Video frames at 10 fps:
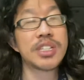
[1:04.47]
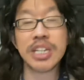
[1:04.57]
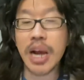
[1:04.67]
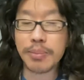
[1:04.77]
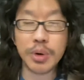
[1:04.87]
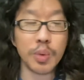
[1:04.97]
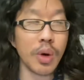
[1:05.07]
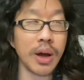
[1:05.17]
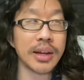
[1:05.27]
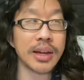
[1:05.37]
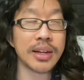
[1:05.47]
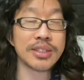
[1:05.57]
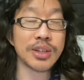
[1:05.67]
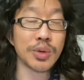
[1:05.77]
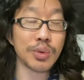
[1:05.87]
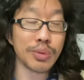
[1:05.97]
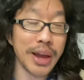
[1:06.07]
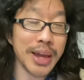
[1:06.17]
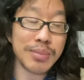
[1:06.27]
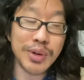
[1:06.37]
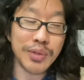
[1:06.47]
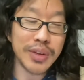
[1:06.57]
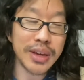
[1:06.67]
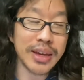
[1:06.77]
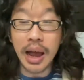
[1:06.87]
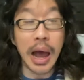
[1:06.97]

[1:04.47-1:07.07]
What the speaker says: Chapter 1. It is a great movie.